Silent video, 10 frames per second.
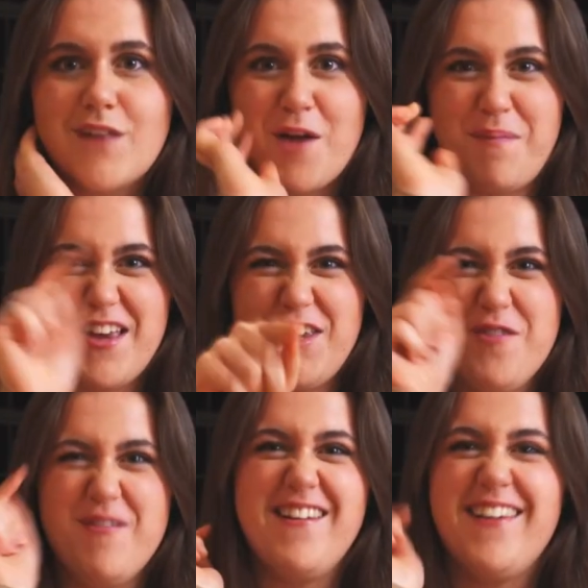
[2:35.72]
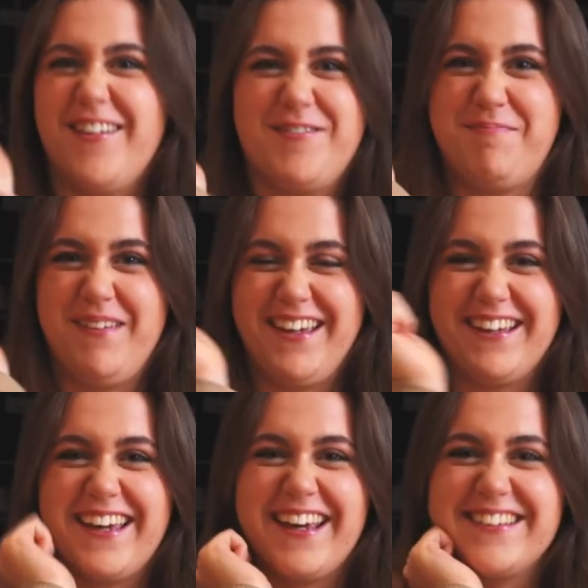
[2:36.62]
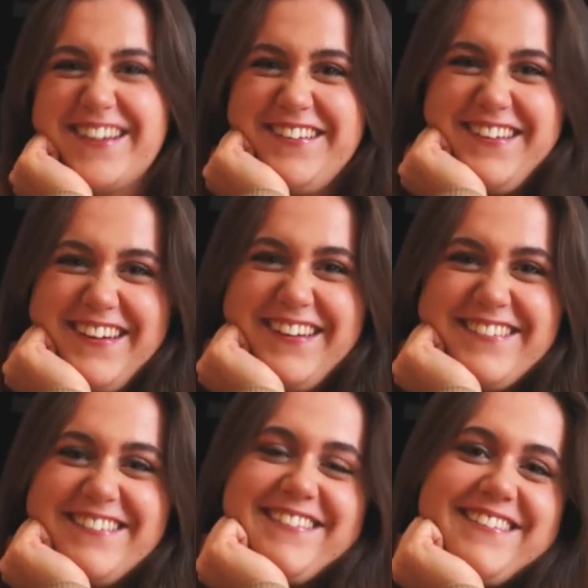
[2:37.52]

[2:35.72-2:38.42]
I bet you love being gay, don't you?